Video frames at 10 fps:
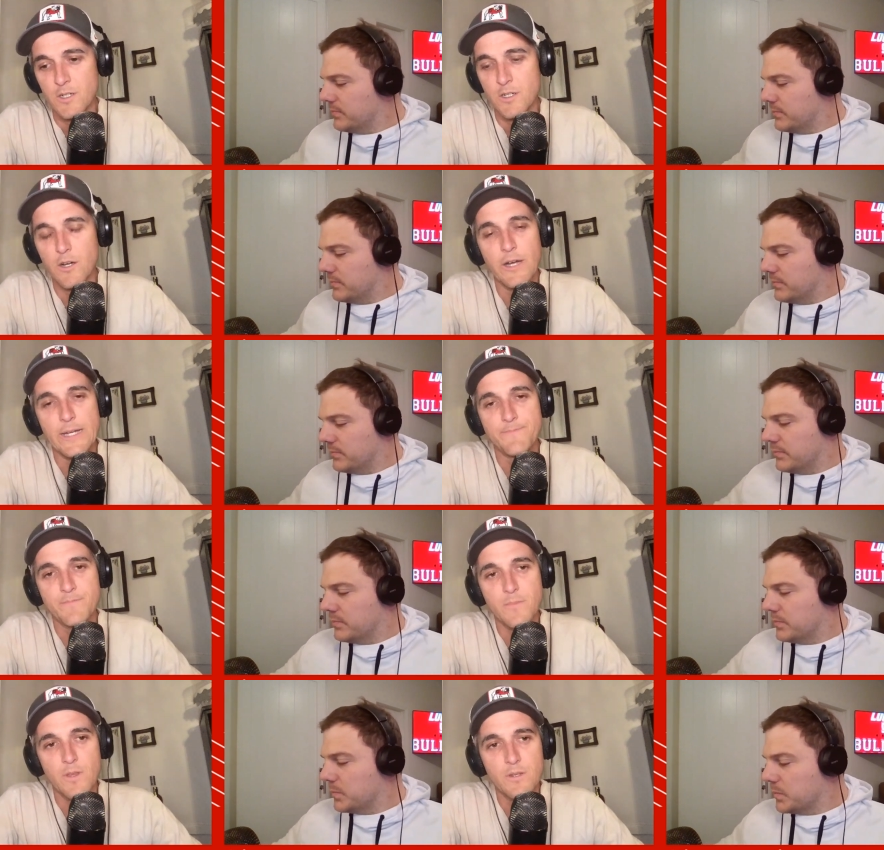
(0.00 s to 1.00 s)
Speaker 1: All right,
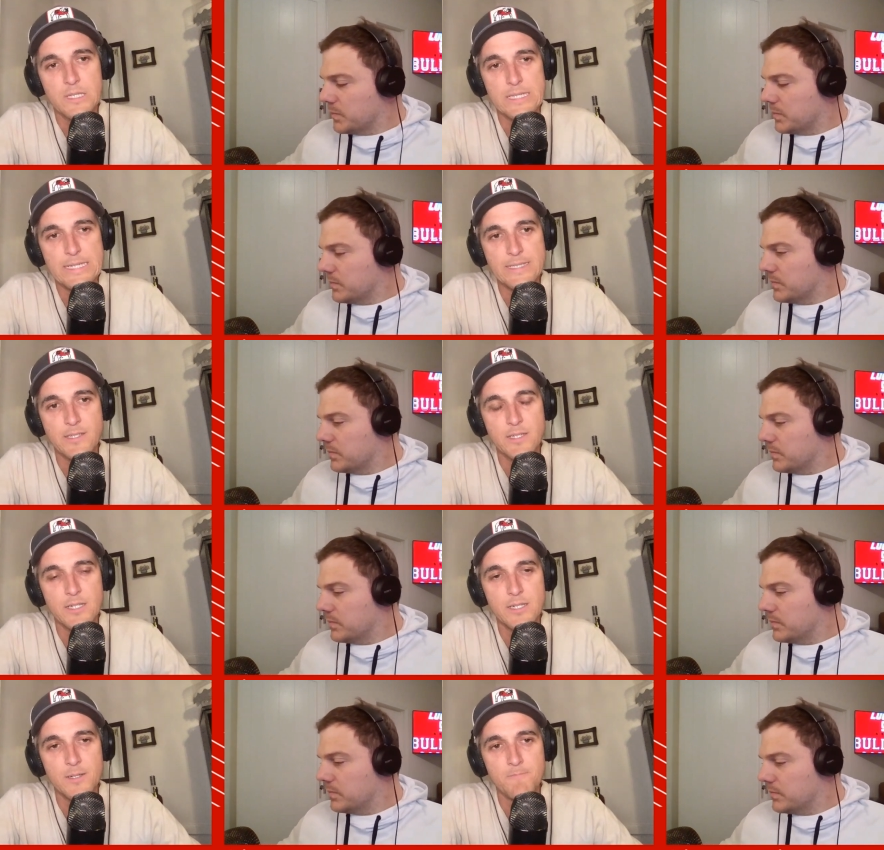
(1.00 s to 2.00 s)
Clint,
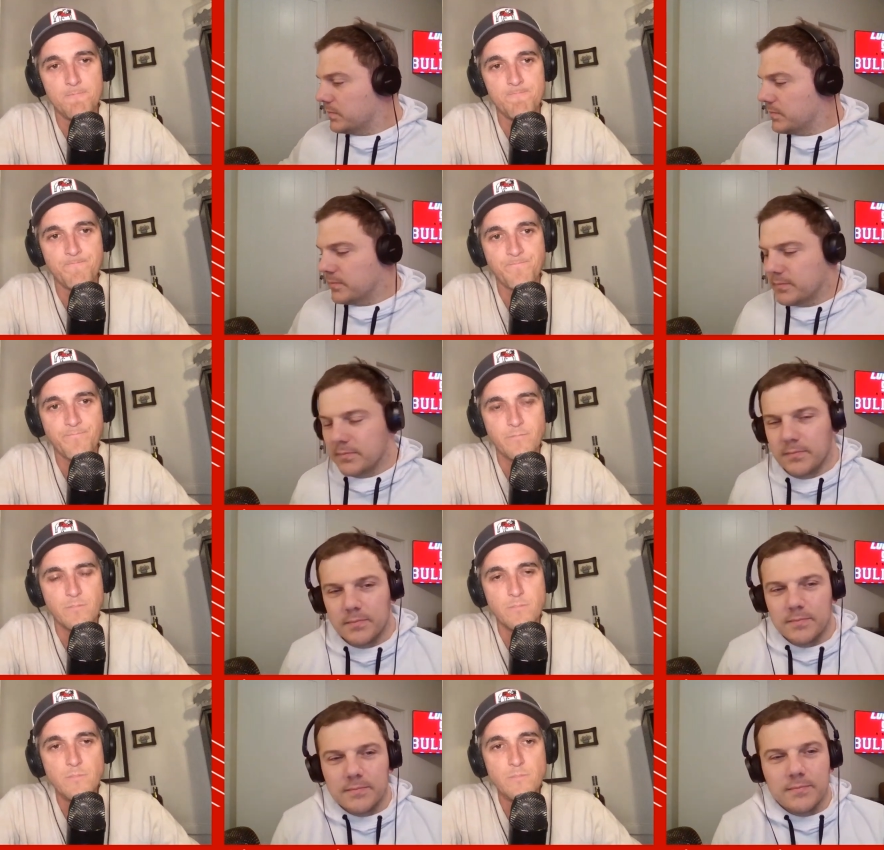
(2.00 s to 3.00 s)
um,
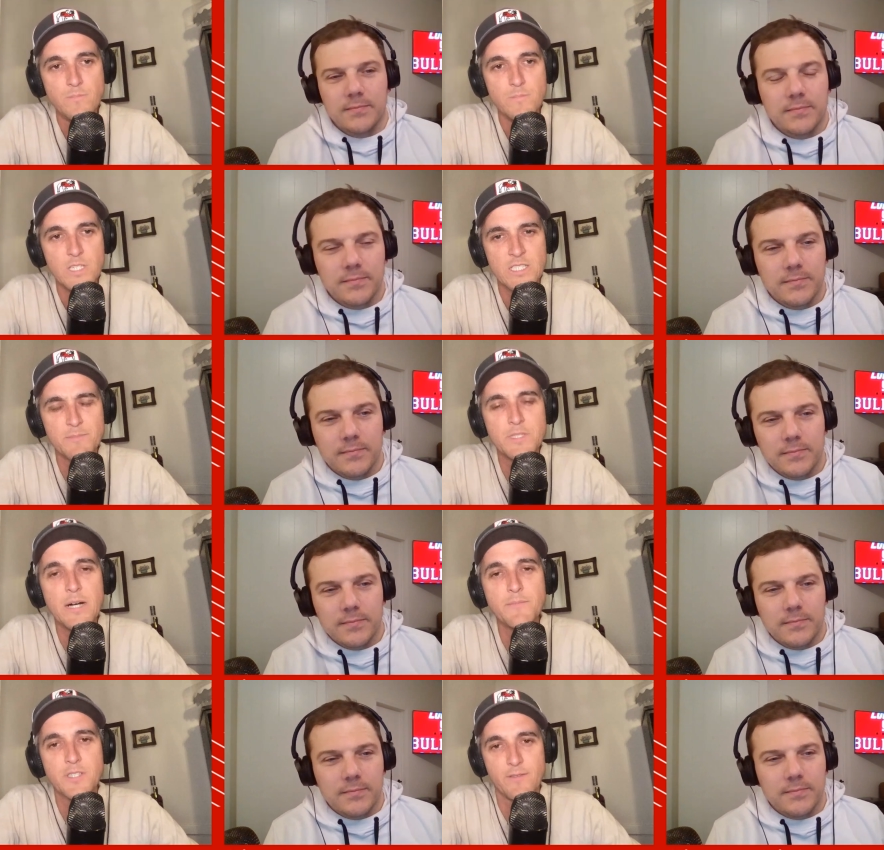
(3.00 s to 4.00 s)
some
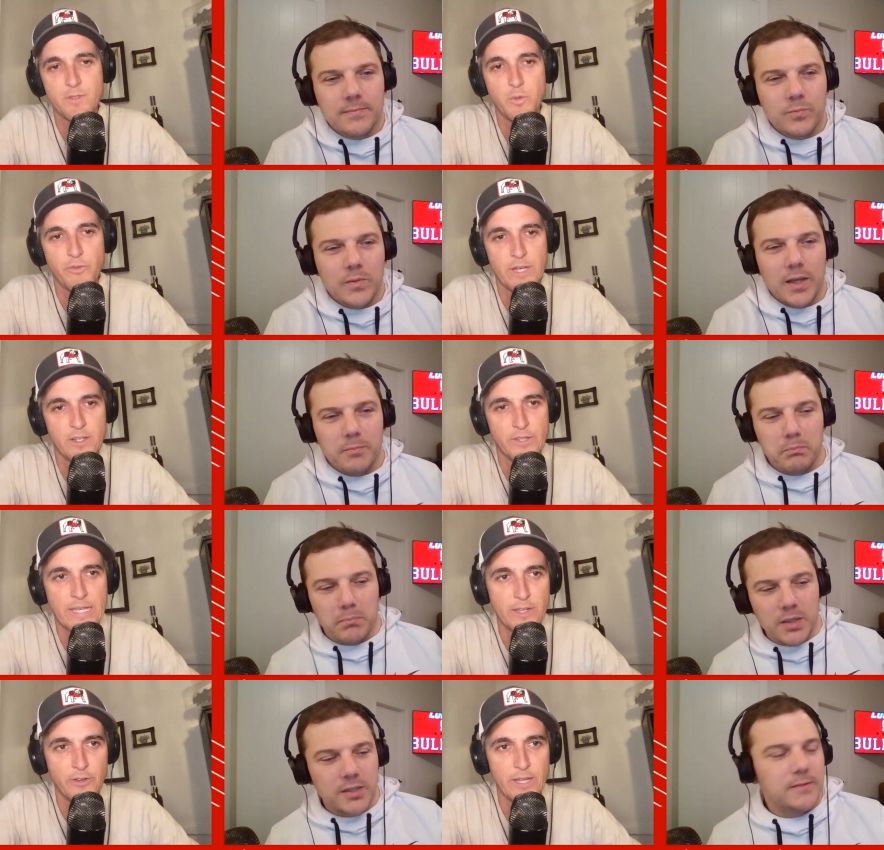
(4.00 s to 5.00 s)
dumb stuff that we read on
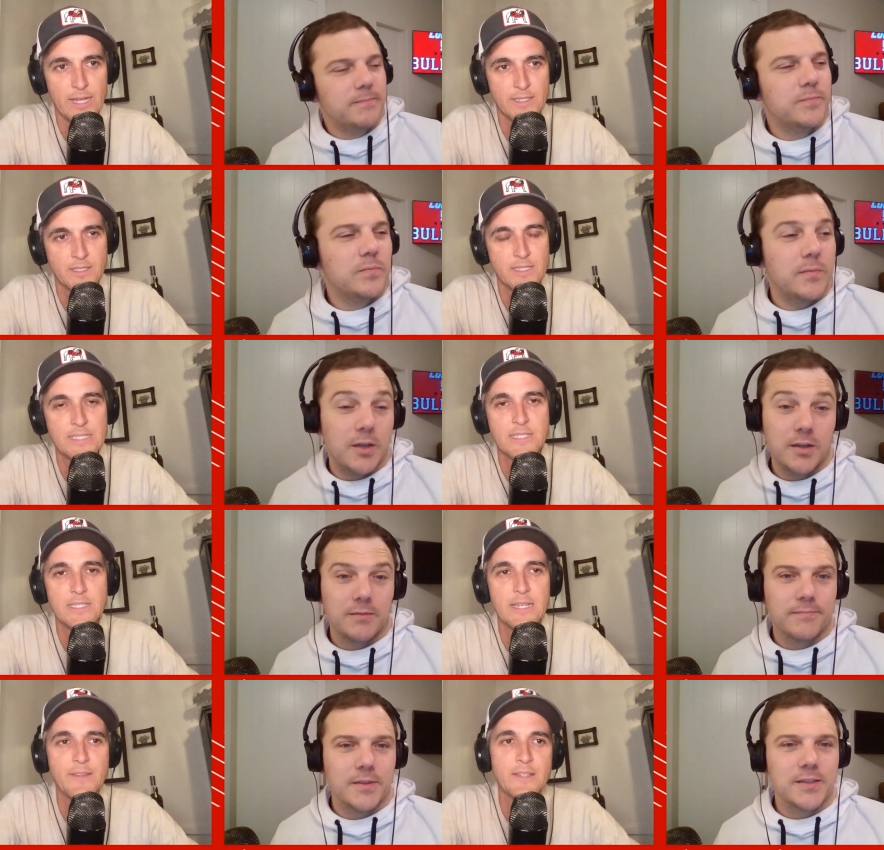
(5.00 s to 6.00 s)
the internet. This
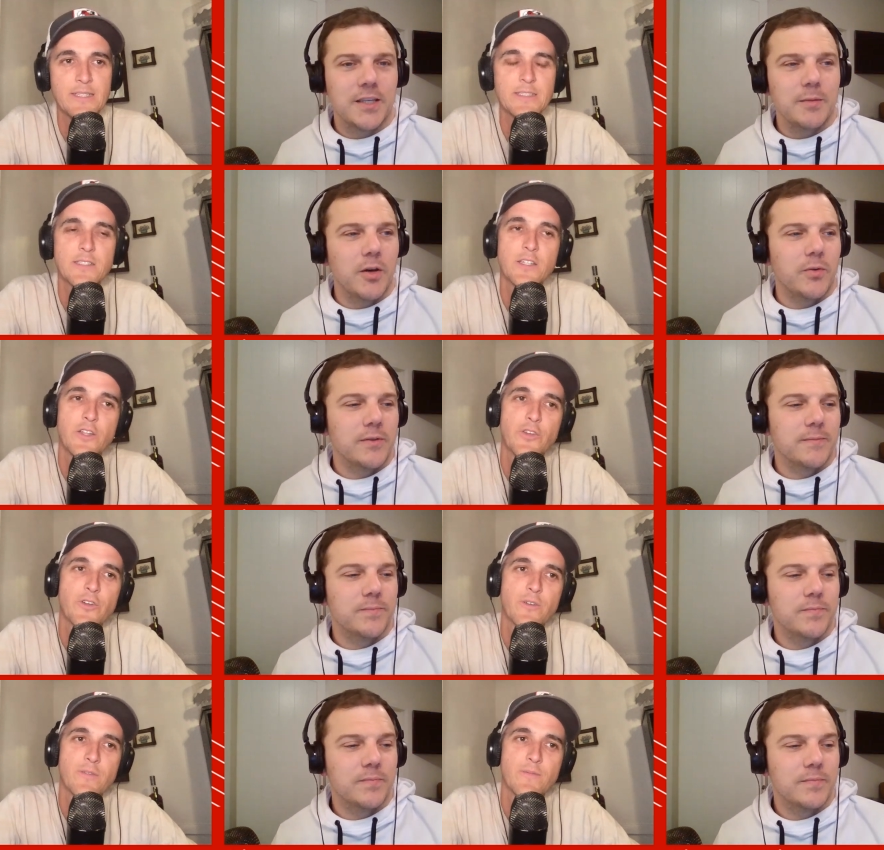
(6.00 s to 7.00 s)
Speaker 2: yeah, uh, this is
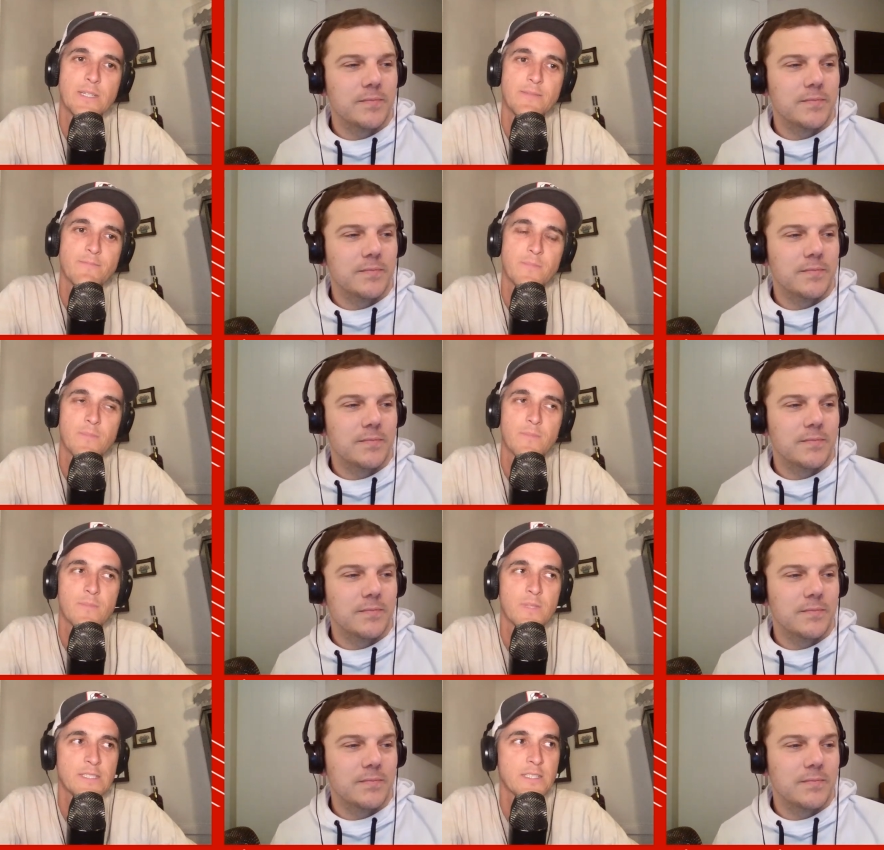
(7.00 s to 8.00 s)
another,
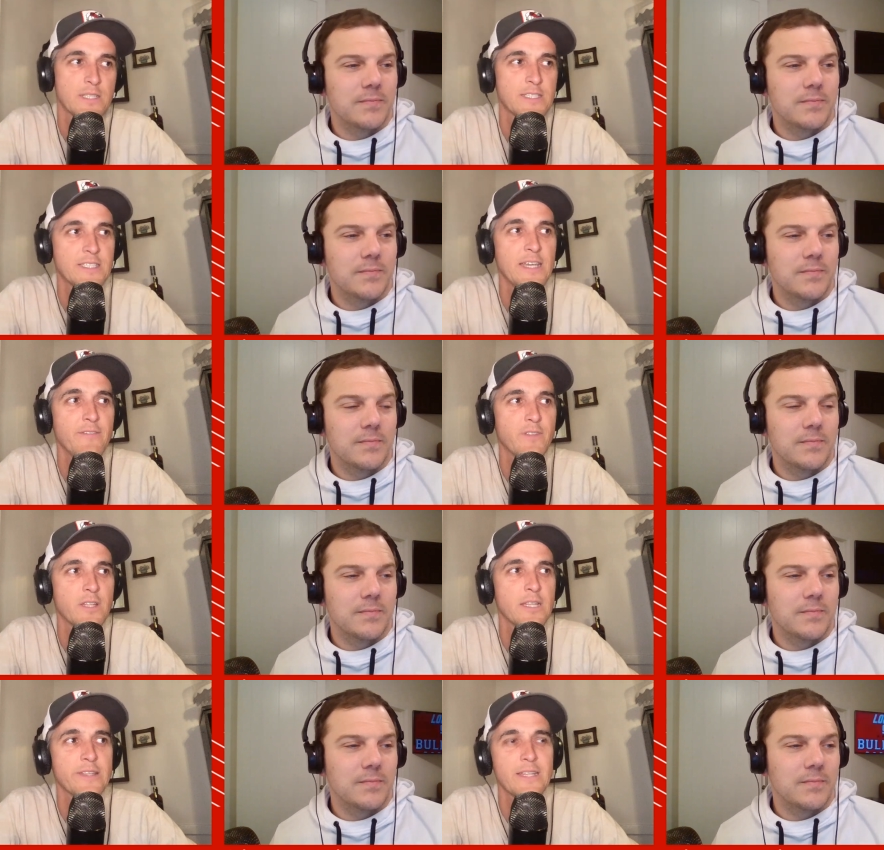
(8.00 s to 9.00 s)
Speaker 1: let's, let's say
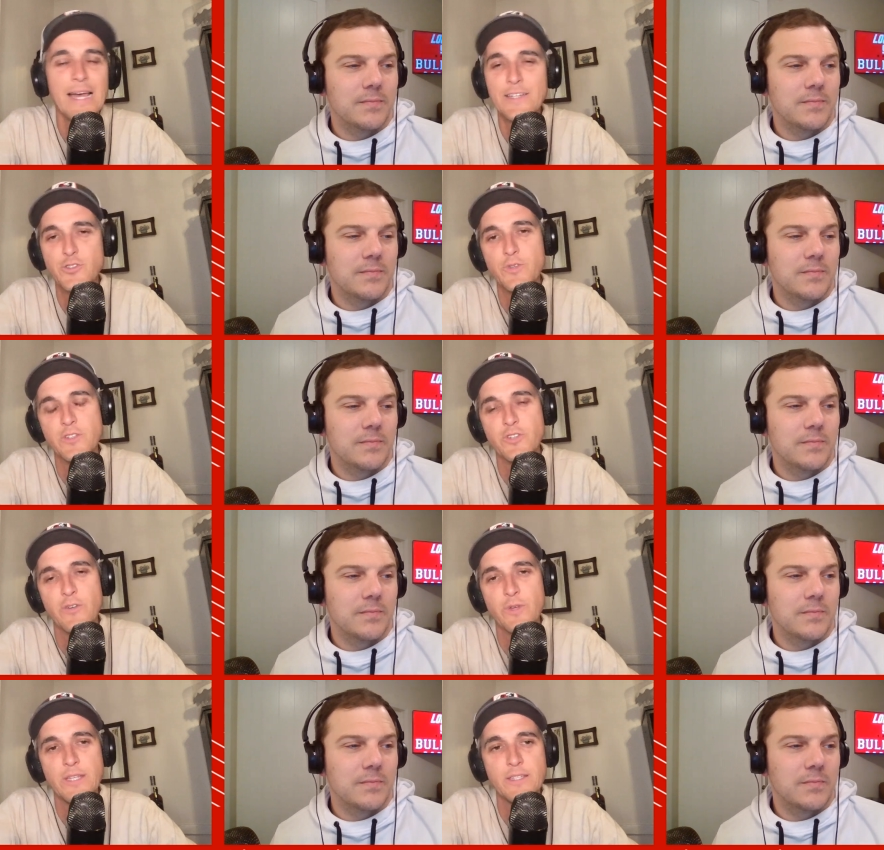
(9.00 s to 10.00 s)
that the last two things are
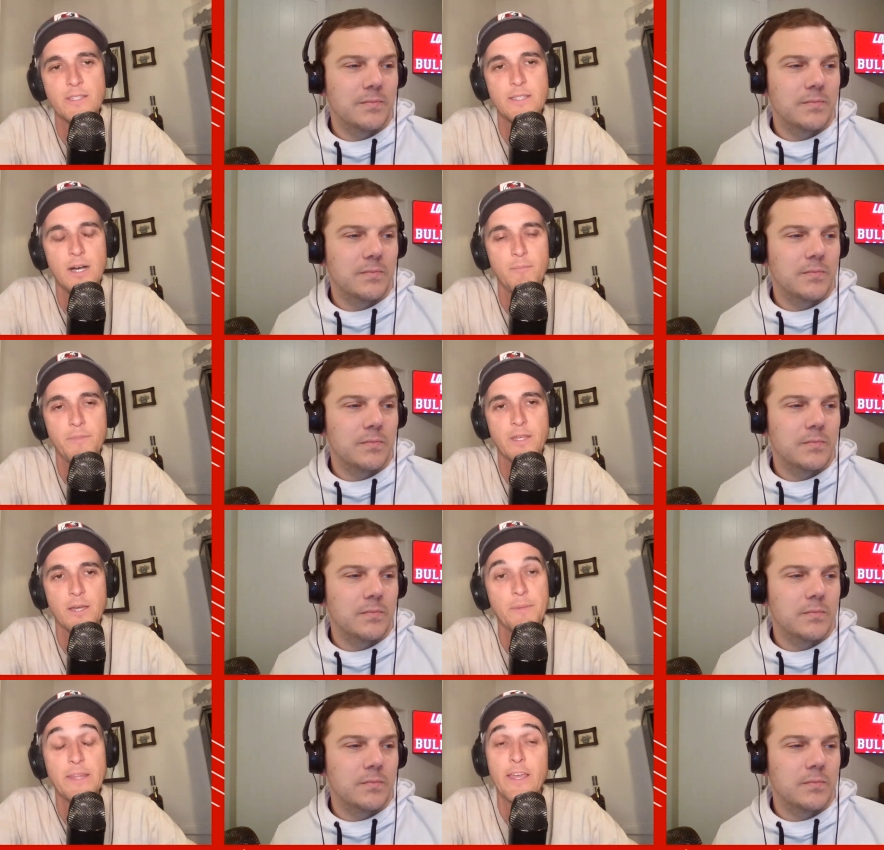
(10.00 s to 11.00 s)
not really dumb things.
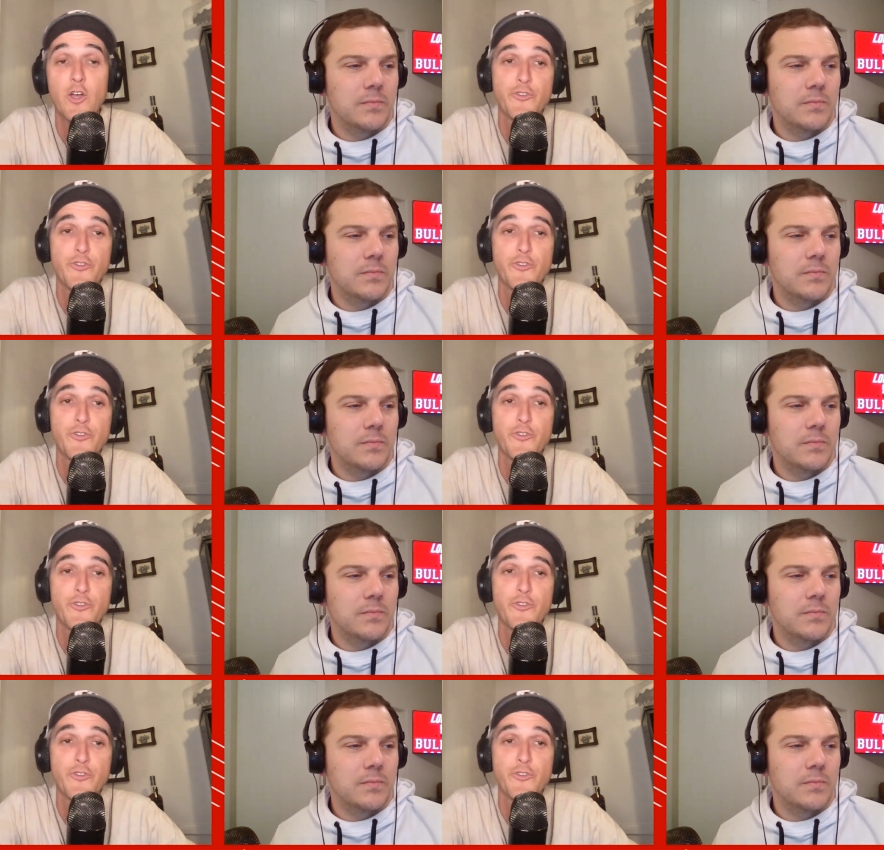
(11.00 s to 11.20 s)
I mean, they are